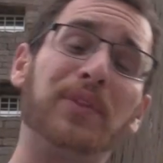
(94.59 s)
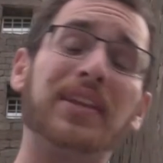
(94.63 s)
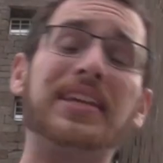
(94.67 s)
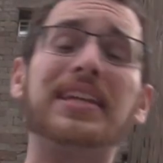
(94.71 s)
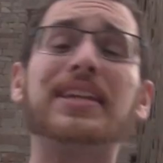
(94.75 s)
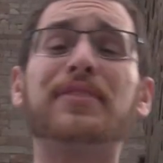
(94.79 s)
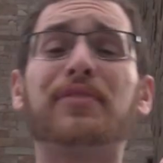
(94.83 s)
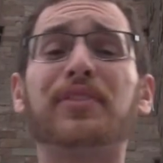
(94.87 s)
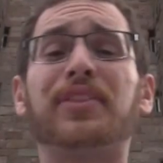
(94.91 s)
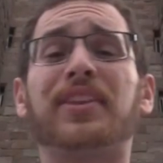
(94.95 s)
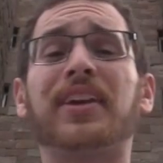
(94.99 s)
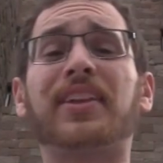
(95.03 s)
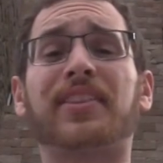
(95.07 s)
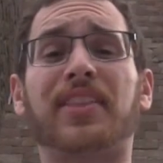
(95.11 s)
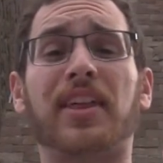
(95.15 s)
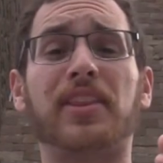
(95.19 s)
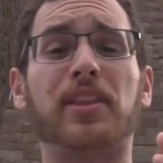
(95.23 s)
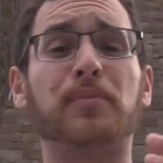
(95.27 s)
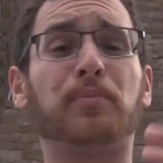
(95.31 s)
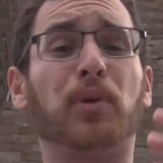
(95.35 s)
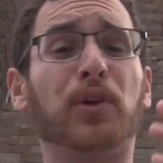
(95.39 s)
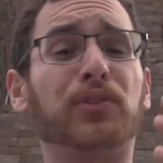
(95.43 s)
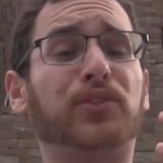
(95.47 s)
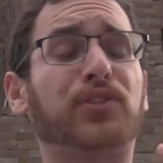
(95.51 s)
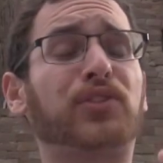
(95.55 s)
They even think that
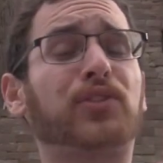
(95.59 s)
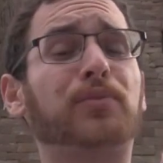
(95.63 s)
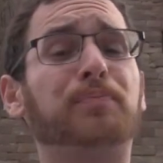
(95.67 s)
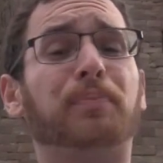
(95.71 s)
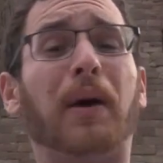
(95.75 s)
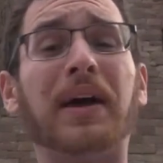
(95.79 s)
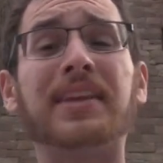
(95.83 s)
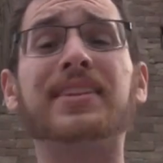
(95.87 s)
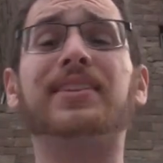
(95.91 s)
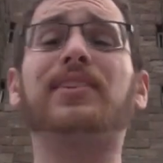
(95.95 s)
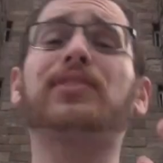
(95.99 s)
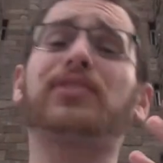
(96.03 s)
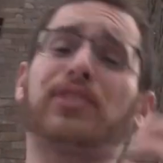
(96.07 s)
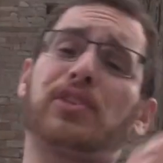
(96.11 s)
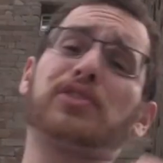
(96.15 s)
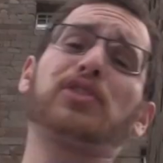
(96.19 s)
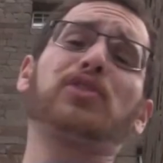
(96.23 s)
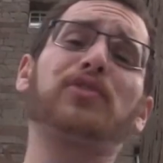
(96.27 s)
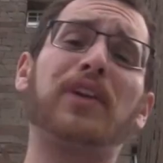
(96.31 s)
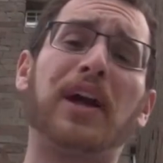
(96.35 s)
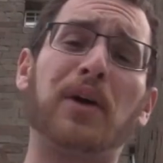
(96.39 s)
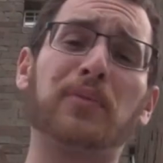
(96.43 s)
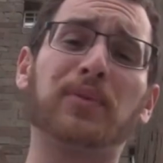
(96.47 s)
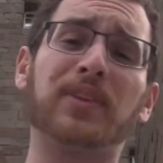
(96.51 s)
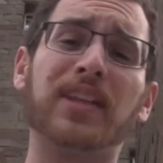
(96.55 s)
they put spikes on the
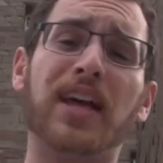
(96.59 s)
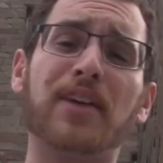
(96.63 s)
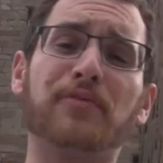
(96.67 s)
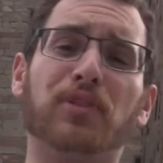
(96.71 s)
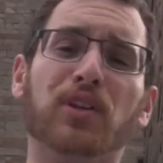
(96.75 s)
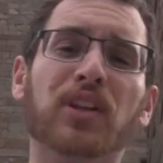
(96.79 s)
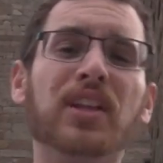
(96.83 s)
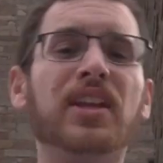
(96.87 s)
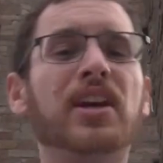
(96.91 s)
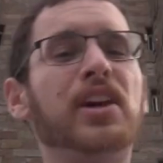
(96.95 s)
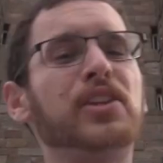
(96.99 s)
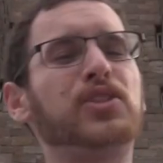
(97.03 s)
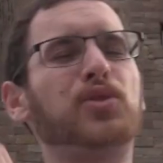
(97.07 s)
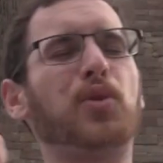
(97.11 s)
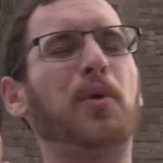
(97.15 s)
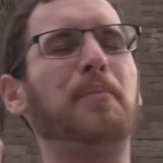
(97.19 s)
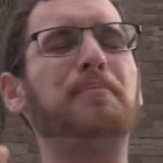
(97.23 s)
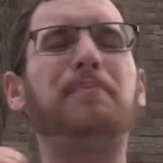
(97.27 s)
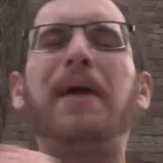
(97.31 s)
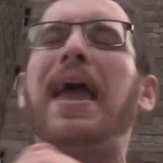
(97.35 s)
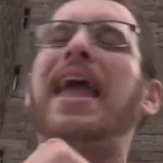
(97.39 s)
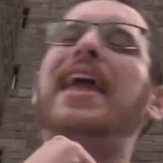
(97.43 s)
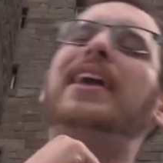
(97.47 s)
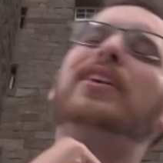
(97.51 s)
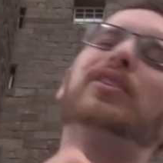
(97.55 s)
ground level to
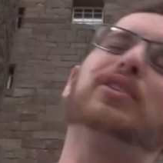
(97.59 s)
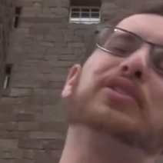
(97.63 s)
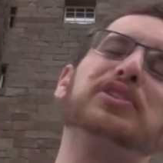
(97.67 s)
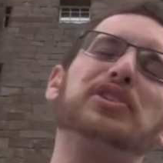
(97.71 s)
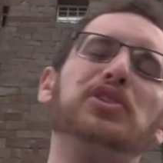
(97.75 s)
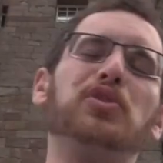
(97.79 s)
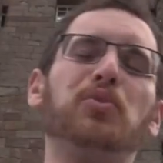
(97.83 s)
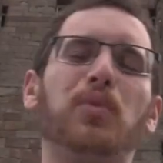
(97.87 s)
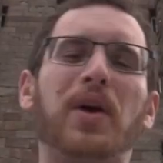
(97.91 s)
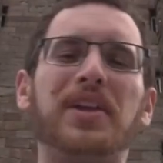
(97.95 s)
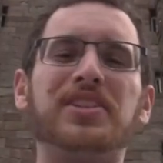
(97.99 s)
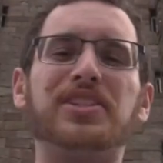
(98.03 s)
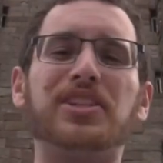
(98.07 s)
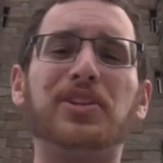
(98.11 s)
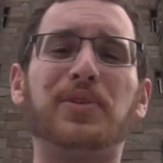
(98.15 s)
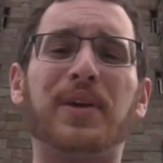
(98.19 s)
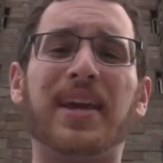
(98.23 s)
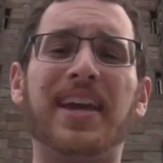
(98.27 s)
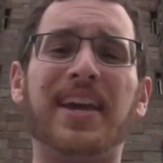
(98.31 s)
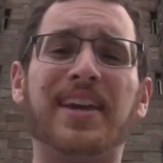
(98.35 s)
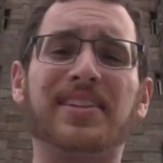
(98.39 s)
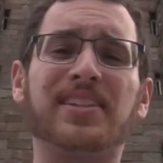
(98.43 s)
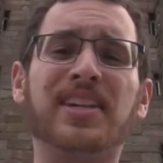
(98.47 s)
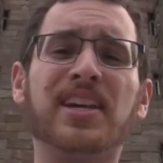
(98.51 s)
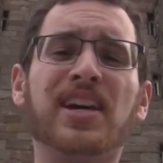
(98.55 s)
impale you when you
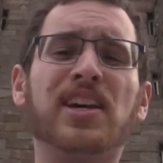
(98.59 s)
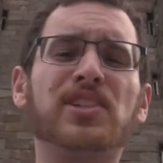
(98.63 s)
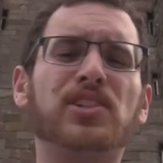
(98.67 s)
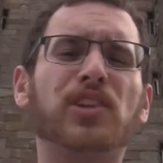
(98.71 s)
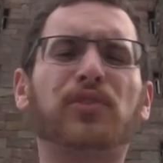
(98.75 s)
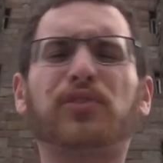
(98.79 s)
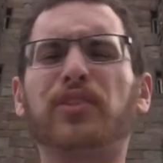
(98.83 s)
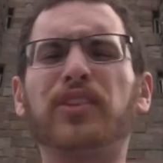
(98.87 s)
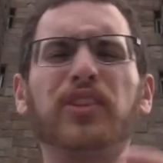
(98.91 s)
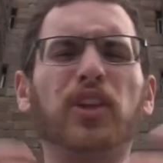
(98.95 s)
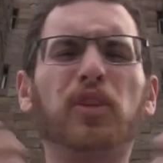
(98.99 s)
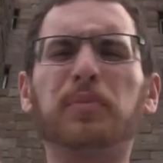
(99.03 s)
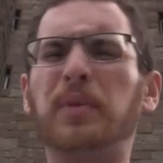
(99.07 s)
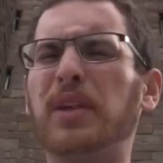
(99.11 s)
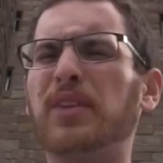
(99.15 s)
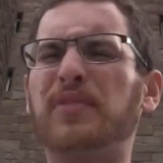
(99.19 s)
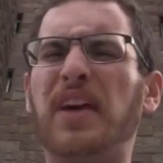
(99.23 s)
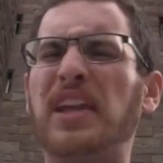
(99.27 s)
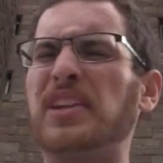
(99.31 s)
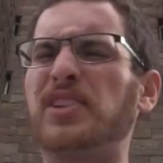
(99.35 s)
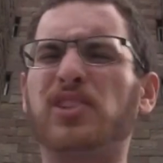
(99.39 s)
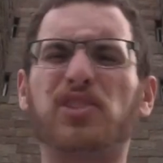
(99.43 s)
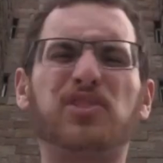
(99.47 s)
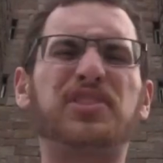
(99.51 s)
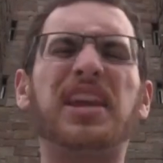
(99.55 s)
hit, just for a little bit of
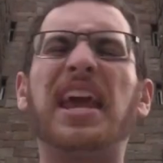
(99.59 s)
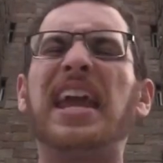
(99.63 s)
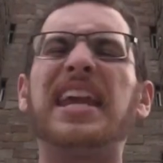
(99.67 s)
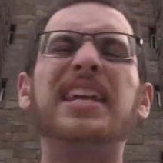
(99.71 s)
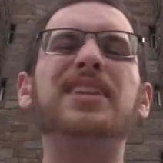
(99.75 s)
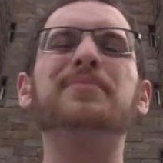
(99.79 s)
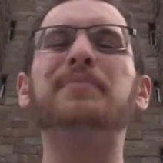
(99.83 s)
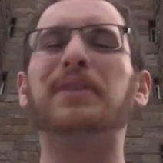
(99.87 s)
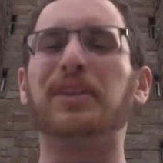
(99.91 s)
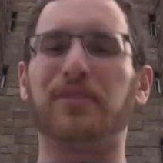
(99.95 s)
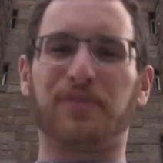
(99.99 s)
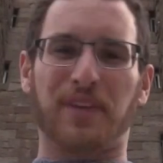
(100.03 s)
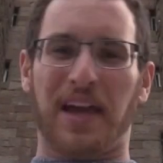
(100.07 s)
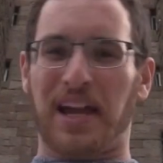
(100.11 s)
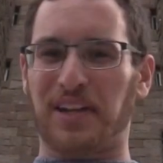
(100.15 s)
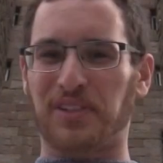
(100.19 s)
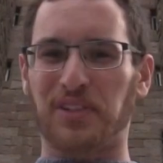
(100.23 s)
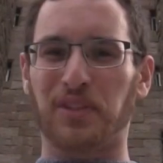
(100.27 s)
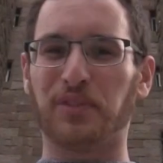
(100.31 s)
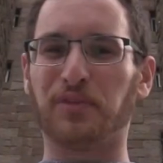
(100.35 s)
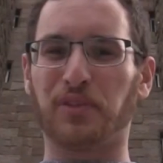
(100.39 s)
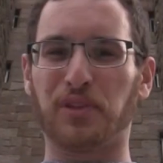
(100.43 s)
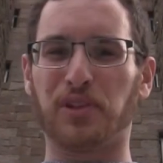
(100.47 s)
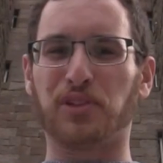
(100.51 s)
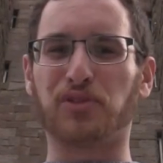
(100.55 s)
entertainment
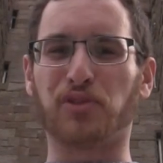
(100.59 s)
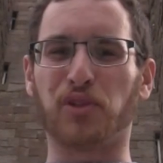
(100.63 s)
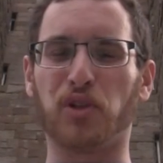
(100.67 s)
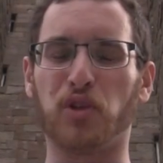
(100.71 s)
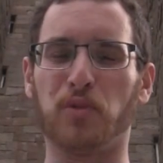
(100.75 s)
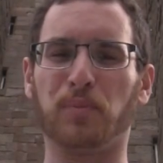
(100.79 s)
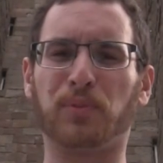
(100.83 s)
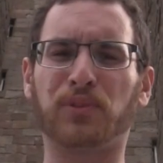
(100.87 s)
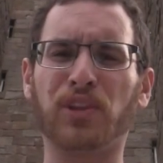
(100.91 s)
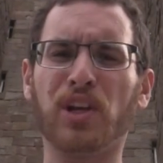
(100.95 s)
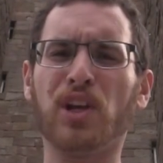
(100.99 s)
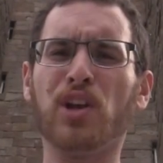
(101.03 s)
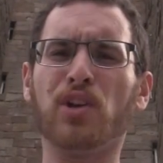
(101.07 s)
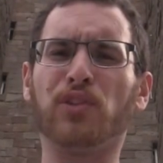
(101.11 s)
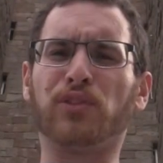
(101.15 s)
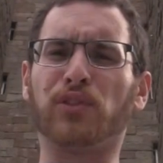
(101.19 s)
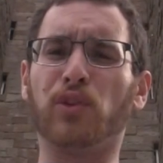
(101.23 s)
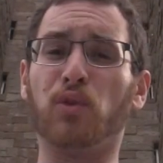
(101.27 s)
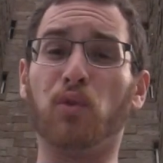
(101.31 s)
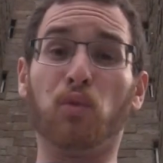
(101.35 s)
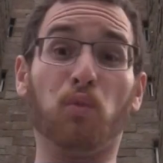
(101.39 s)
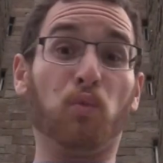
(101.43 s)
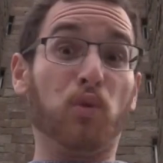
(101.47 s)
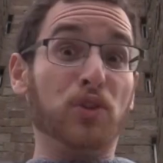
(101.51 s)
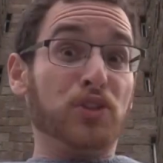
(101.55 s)
factor for the troops.
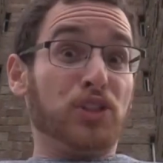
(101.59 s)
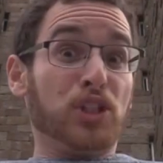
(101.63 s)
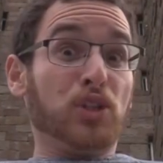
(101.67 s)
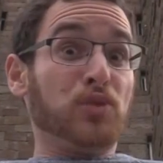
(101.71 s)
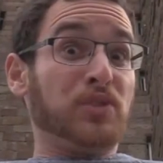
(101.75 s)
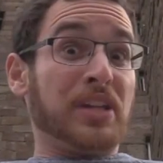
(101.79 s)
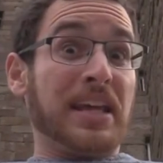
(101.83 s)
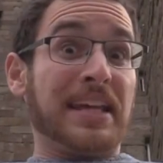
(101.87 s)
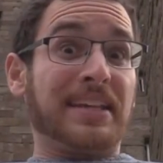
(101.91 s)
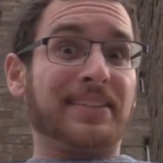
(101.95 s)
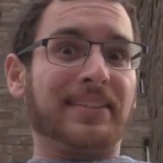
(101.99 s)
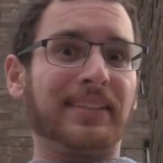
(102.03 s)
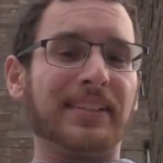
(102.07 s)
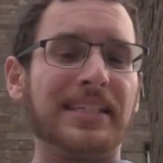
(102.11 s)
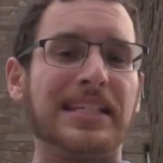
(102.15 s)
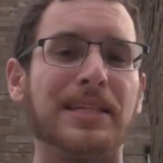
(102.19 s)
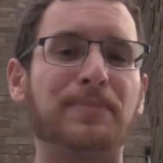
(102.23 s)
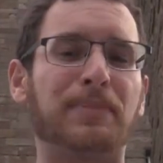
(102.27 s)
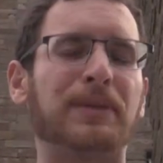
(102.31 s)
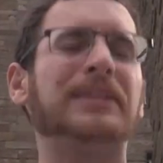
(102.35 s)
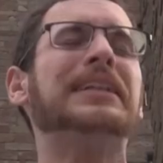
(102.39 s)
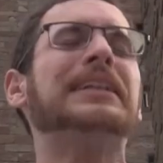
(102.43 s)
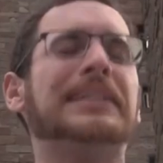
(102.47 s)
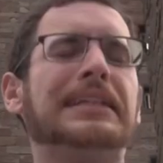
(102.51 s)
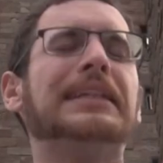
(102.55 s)
So would you take the leap?
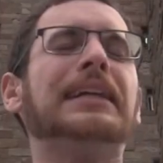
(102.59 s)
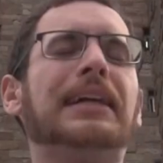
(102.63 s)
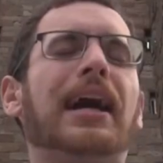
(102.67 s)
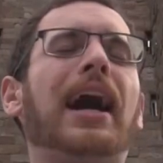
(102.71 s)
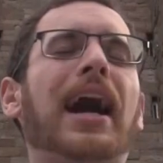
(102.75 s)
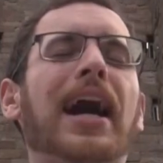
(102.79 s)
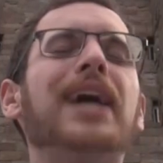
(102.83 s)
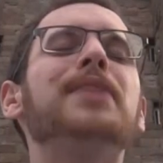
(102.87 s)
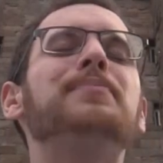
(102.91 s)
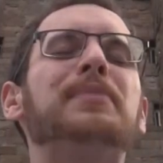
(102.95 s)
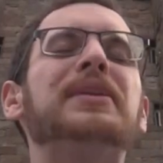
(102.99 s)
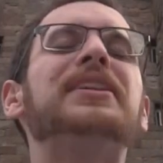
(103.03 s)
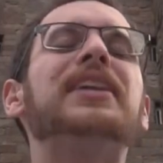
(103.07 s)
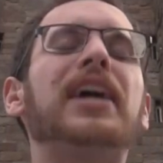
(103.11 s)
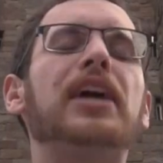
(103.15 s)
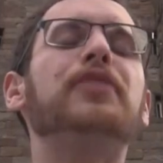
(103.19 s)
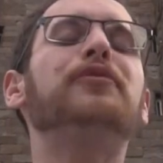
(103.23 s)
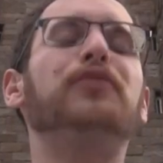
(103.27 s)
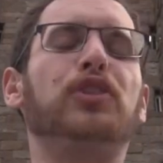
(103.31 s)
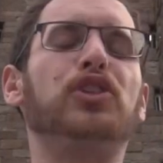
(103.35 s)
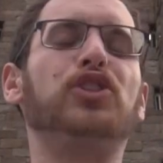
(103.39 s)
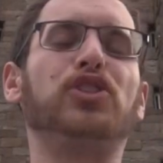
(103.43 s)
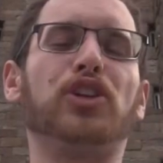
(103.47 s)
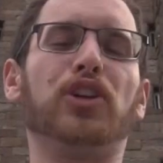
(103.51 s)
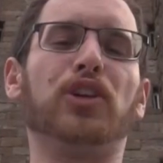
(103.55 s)
I'd be dead
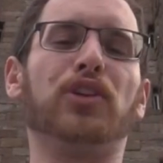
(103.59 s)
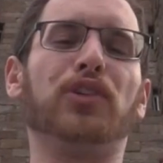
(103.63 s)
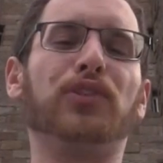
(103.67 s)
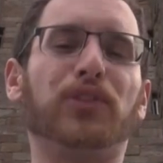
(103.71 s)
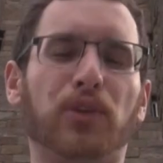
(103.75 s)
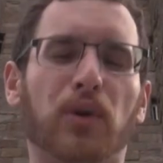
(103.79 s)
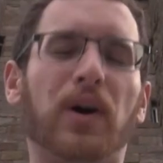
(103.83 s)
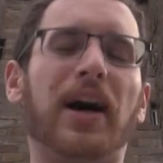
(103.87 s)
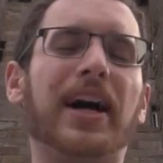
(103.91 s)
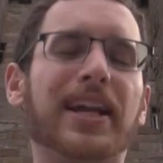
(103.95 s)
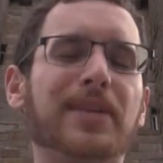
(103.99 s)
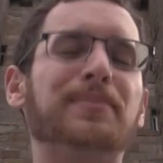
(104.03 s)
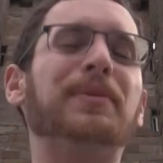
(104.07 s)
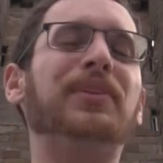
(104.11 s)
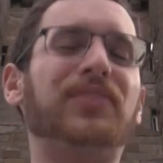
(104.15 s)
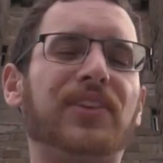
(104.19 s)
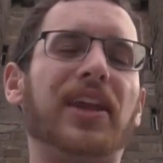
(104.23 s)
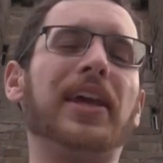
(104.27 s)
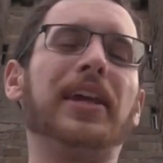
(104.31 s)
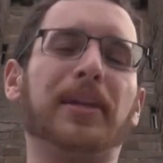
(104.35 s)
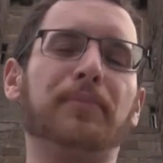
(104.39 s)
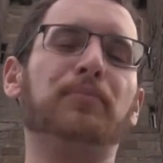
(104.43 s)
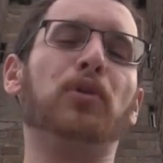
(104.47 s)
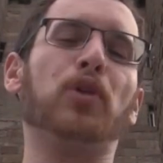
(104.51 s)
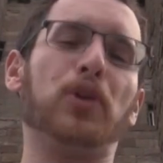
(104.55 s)
for sure, so I'd be
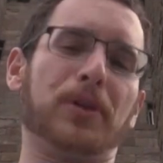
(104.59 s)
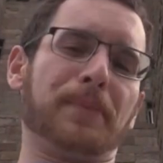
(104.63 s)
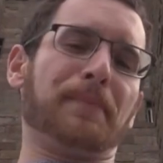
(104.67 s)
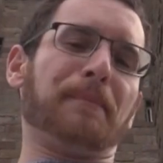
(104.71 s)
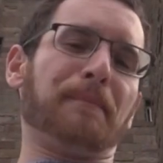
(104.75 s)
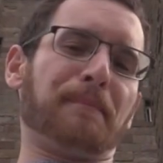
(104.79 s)
staying put.